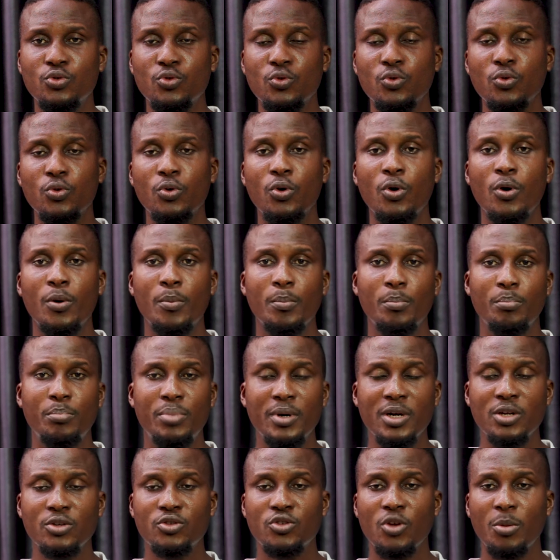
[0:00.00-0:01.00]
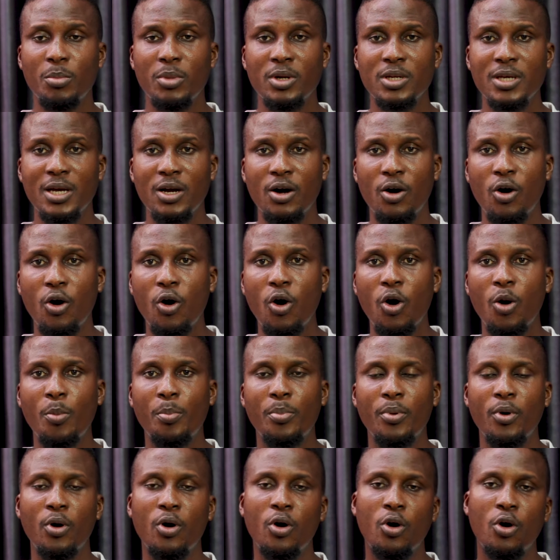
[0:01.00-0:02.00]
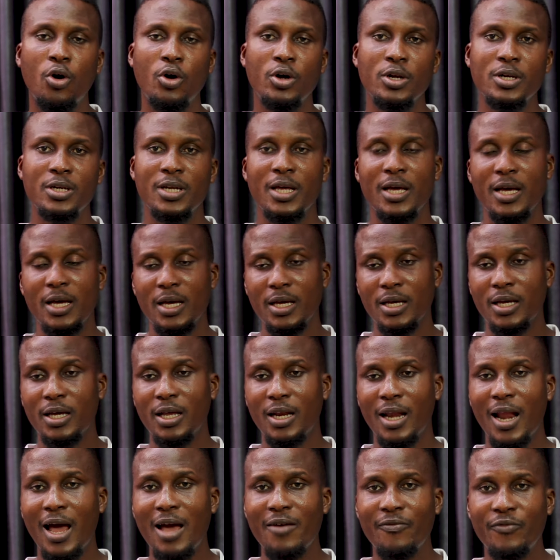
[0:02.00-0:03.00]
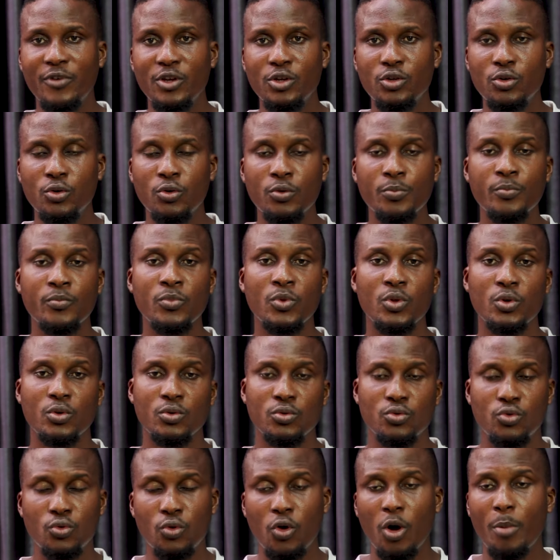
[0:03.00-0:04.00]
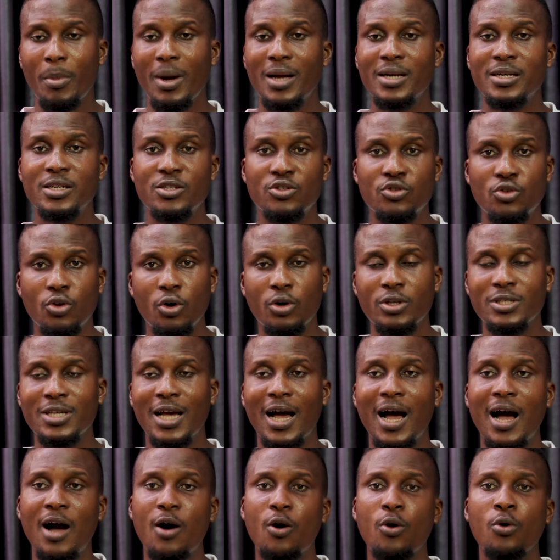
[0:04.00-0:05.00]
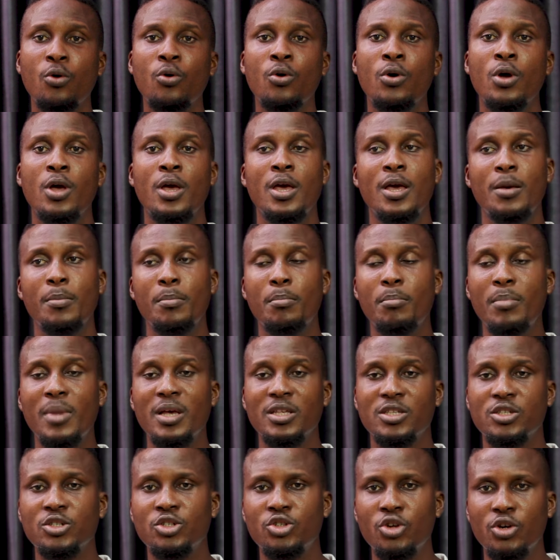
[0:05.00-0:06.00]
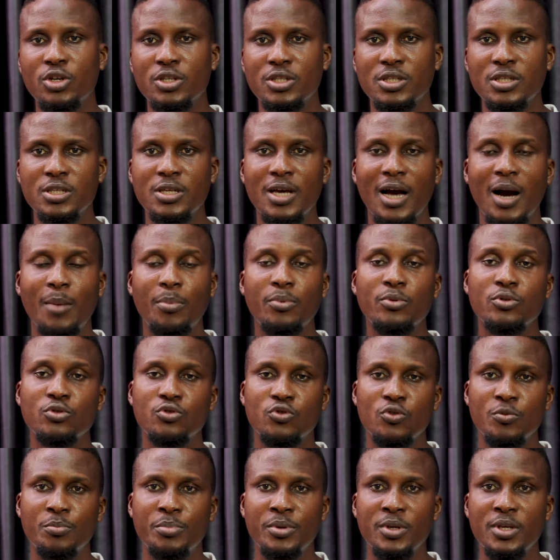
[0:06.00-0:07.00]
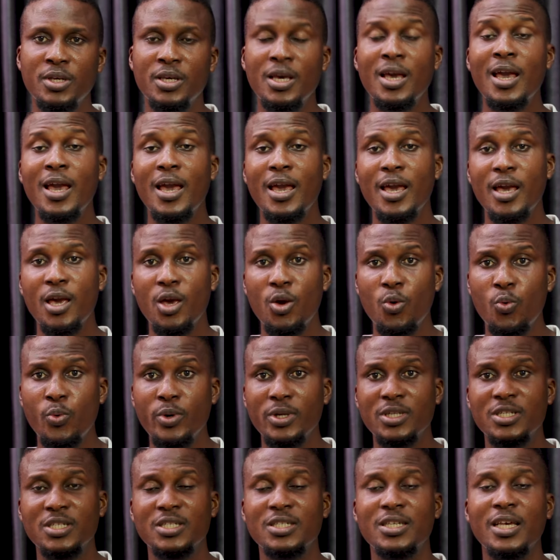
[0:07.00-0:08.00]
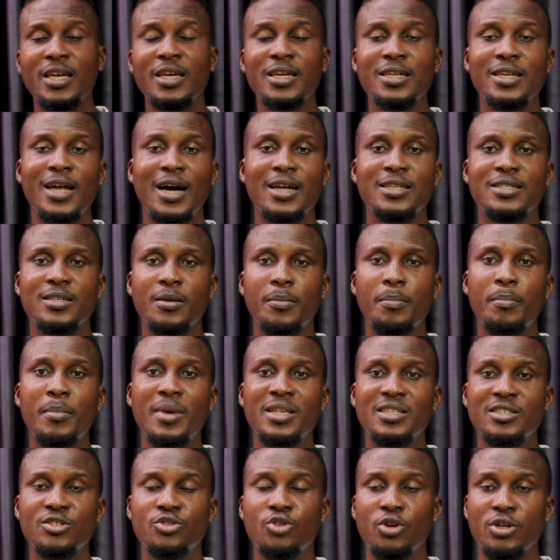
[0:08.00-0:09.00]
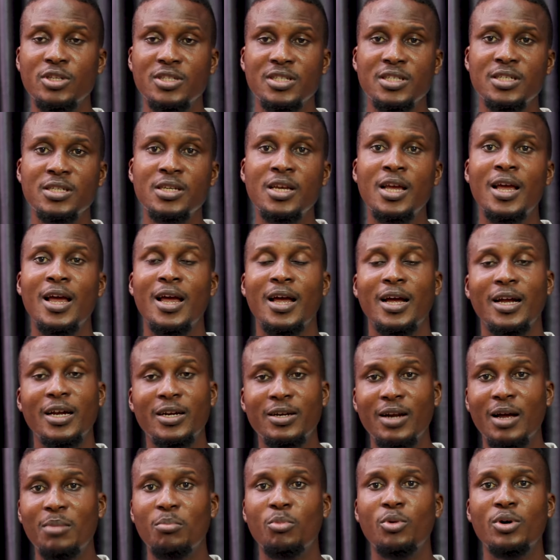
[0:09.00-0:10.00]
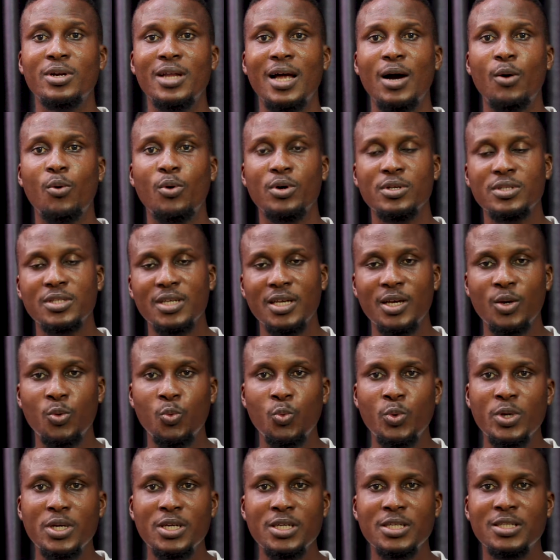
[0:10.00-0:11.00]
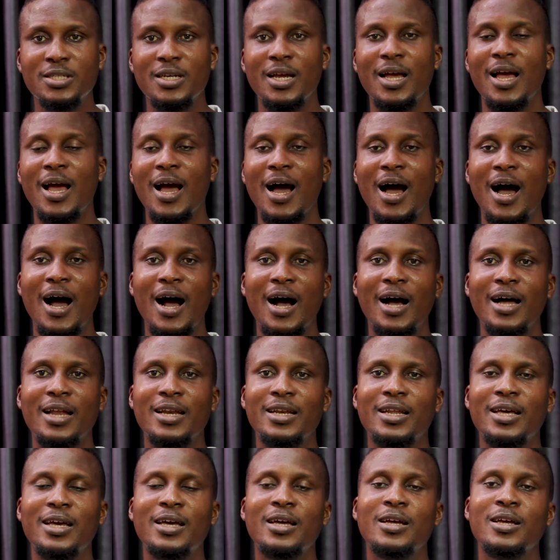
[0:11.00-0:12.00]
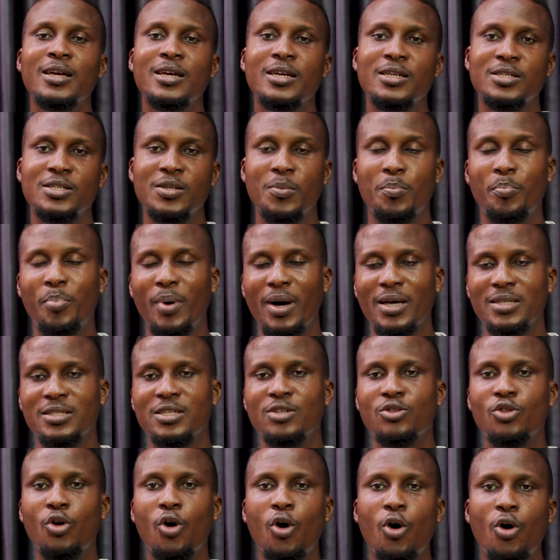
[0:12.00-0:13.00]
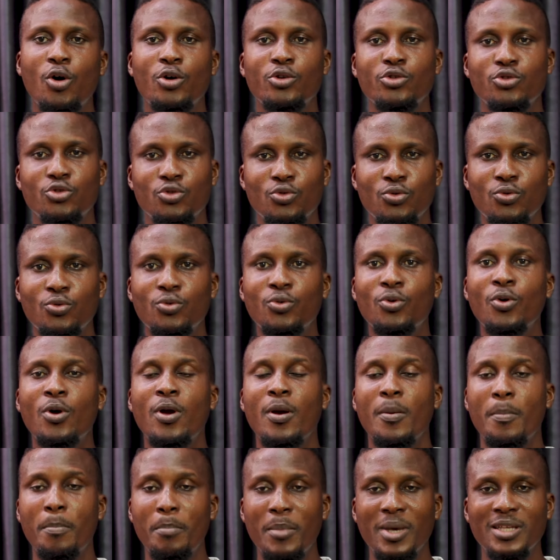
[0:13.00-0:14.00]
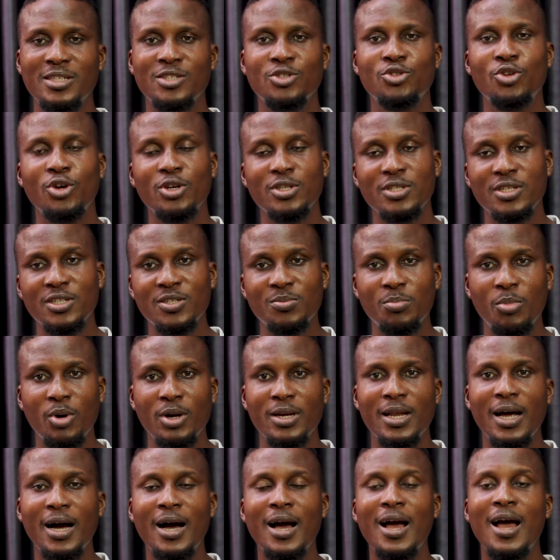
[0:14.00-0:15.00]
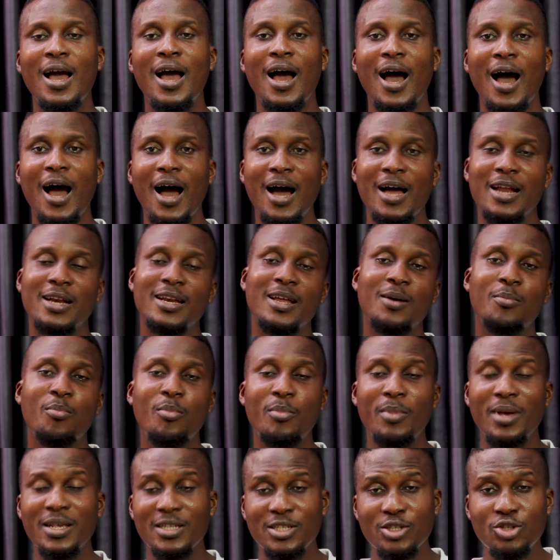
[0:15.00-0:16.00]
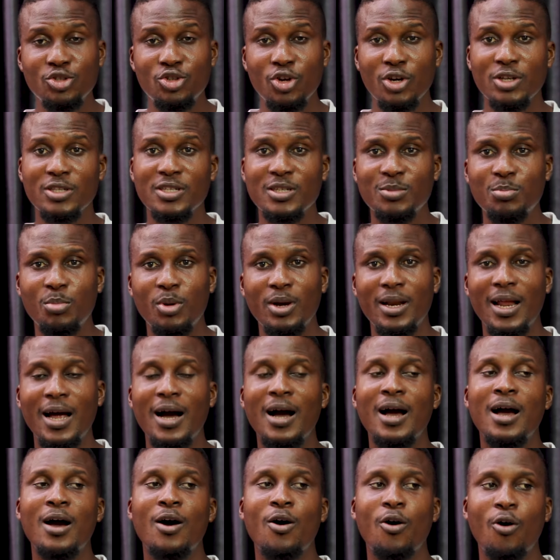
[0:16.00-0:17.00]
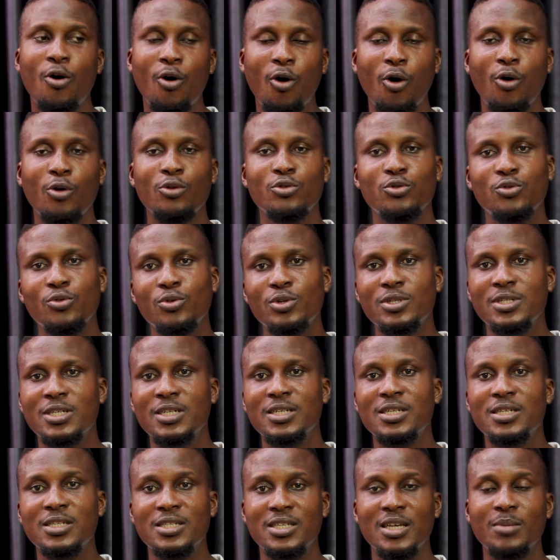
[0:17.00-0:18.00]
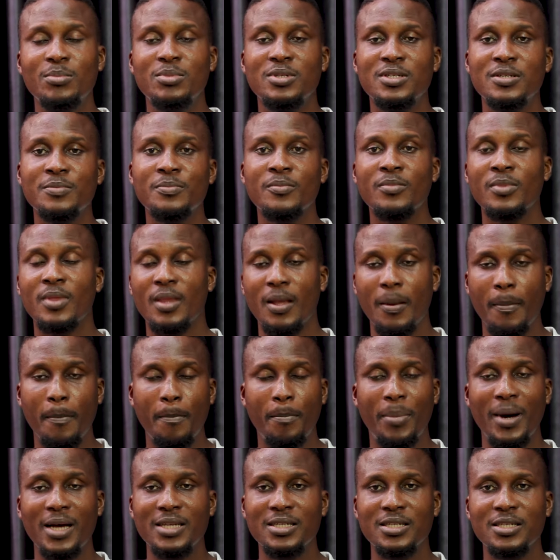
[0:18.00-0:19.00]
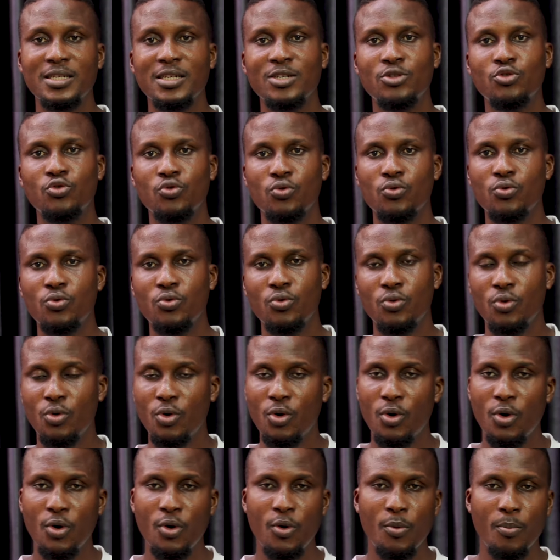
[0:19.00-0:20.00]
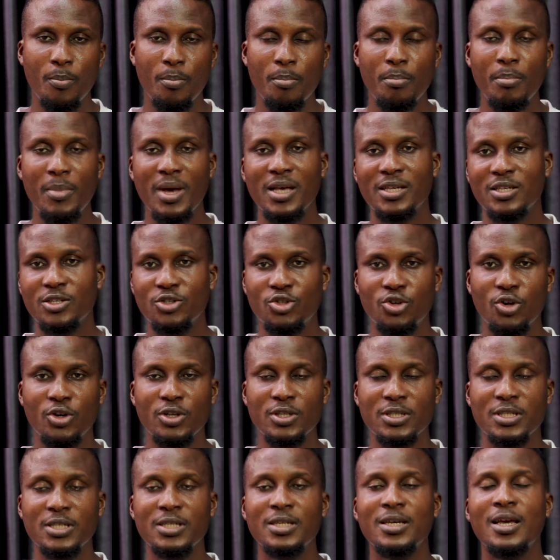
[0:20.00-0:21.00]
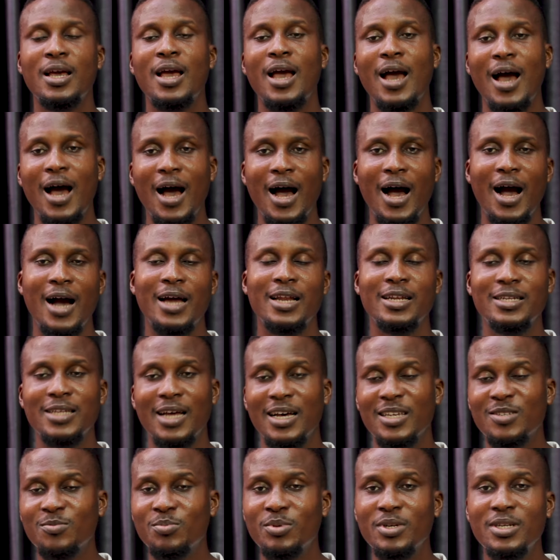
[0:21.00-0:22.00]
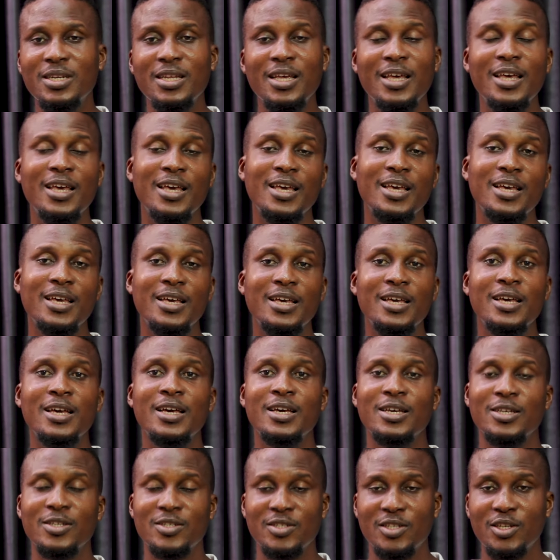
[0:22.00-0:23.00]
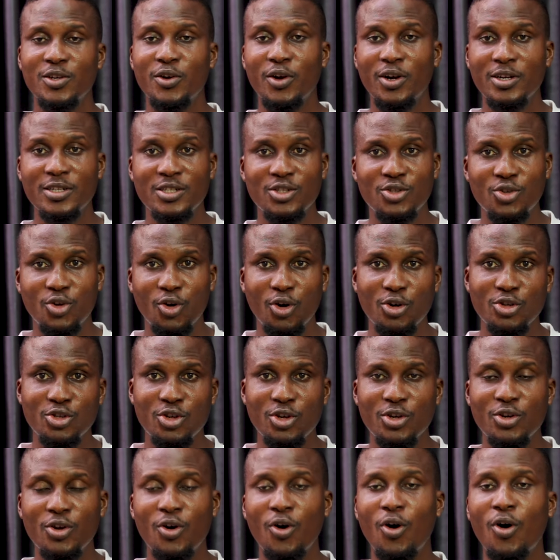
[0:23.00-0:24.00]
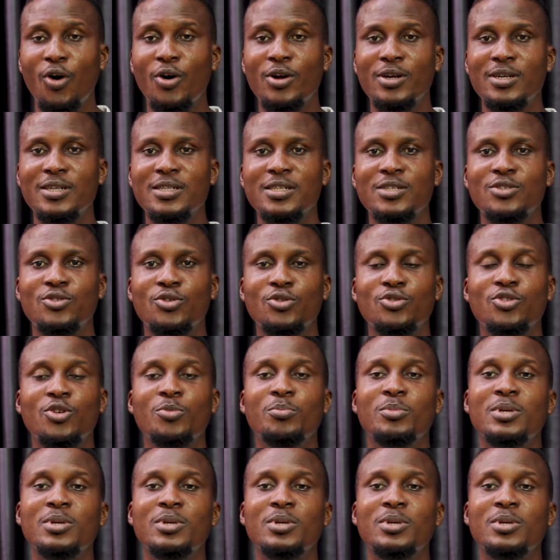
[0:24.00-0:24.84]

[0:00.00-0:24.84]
to bring somebody up on the live video to come and discuss how Mercy Johnson happens to be a witch, saying that Mercy Johnson's grandmother was a witch and she passed it on to Mercy Johnson's mother. And Mercy Johnson's mother also did the same thing, passing it to Mercy Johnson. And it has been a serious discussion on the social